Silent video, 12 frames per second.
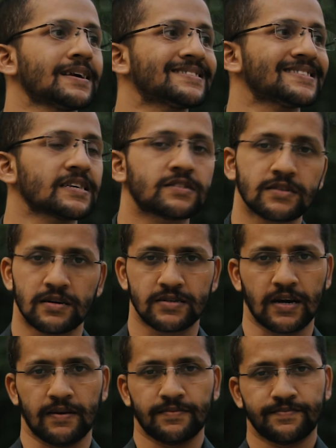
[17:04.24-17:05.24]
gets
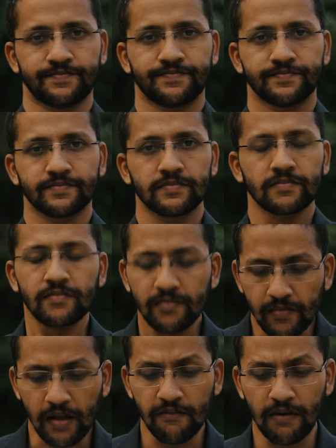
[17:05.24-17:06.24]
exalted.
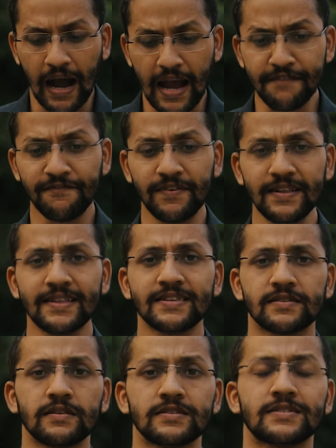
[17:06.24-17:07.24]
I feel that
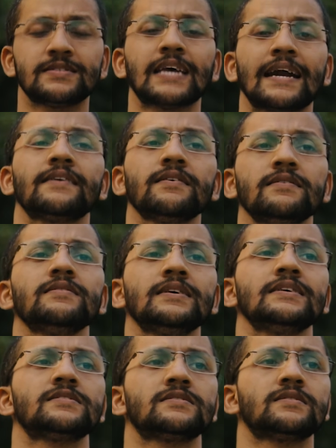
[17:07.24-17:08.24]
Saturn
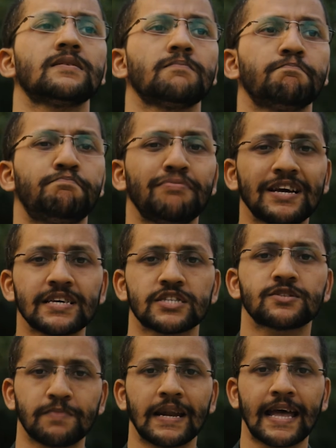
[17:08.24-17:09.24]
is the
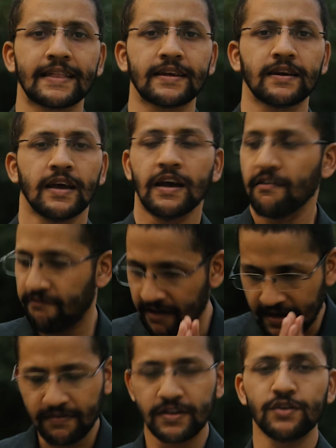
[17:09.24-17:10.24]
best planet.
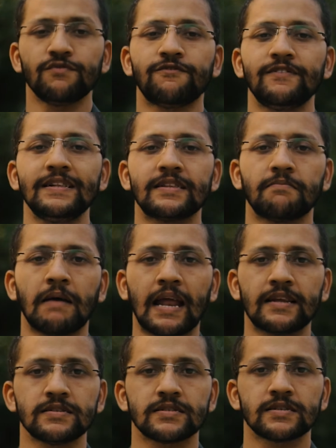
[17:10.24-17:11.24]
Wherever you feel the
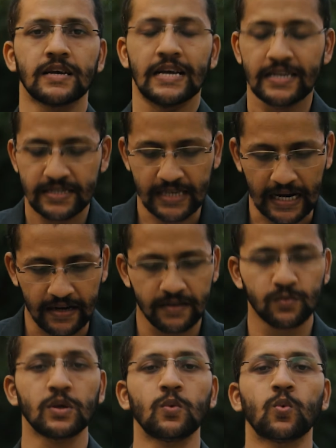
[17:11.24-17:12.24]
balance,
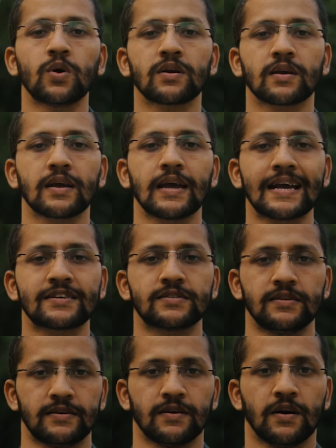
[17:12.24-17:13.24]
Saturn will work
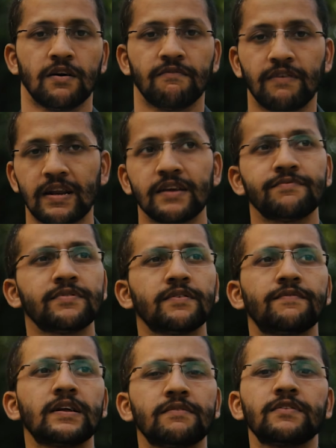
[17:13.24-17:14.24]
excellent.
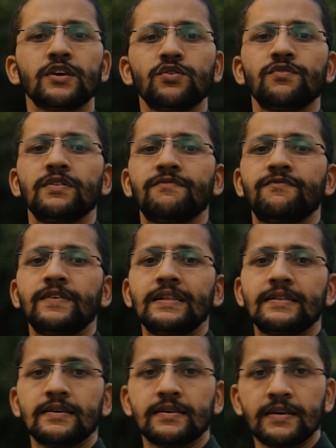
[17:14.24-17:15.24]
Wherever you will
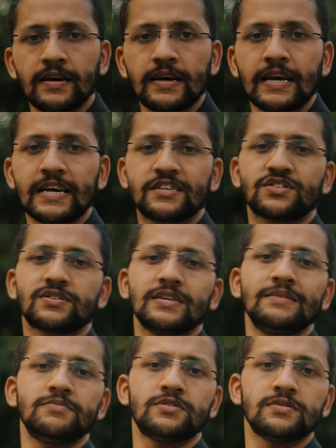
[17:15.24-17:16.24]
feel the
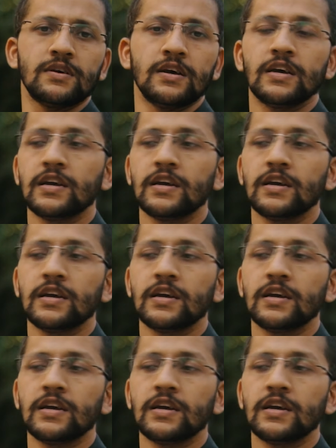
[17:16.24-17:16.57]
extremes,